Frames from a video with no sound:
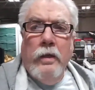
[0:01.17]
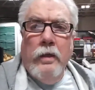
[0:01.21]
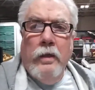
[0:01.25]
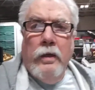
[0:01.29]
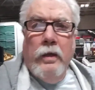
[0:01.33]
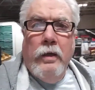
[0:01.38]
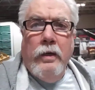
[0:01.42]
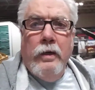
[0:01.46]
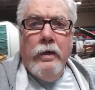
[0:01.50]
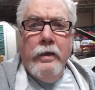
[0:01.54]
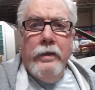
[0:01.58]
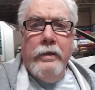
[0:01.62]

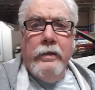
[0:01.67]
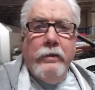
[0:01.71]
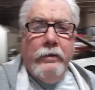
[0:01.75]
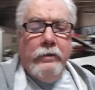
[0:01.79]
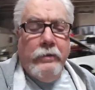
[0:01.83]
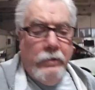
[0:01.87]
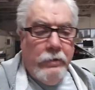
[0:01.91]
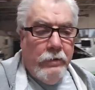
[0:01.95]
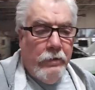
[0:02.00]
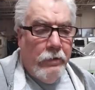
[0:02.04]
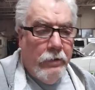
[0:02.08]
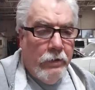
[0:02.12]
All right.
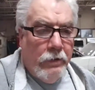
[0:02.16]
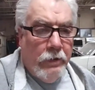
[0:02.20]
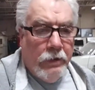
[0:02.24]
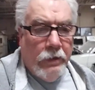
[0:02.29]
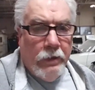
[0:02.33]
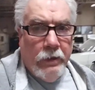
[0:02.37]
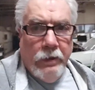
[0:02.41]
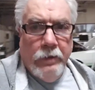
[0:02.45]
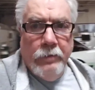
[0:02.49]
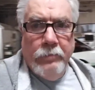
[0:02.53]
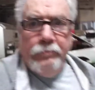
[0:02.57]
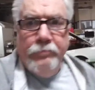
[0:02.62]

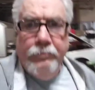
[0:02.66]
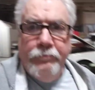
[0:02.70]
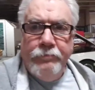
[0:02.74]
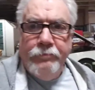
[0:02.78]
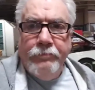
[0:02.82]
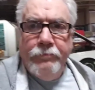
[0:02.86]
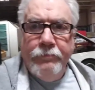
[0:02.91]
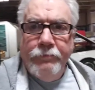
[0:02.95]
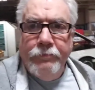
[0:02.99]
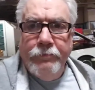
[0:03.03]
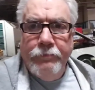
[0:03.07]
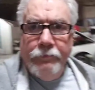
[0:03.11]
Um,
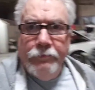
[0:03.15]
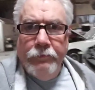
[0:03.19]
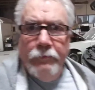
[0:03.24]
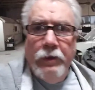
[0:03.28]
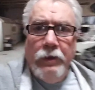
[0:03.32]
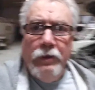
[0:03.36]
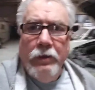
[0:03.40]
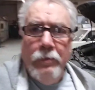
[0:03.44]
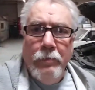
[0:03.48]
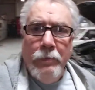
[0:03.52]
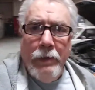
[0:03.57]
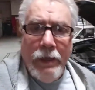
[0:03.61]

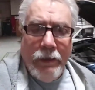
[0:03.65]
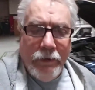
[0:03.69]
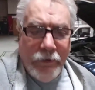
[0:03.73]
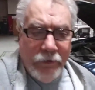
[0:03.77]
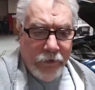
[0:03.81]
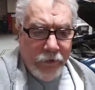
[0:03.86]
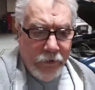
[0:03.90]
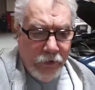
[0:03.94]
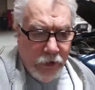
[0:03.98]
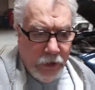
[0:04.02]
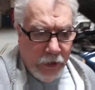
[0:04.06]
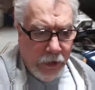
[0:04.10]
Welcome back to
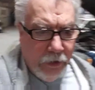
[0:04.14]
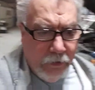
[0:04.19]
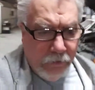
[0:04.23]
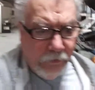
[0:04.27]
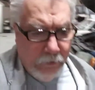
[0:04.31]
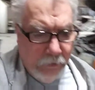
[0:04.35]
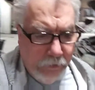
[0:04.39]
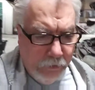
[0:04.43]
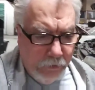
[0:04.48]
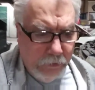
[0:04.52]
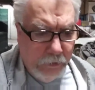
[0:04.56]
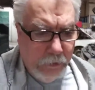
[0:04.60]
the channel,
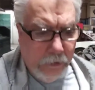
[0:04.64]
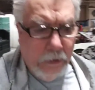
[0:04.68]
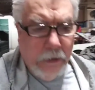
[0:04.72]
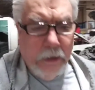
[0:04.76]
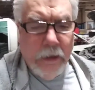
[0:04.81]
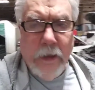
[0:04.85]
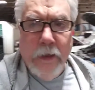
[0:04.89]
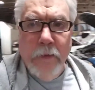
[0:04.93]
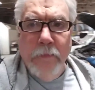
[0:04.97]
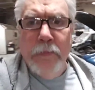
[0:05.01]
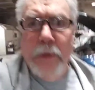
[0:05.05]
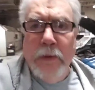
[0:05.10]

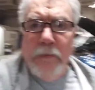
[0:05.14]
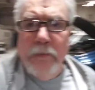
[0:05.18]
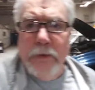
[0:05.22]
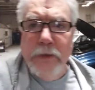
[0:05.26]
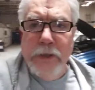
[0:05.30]
Bumble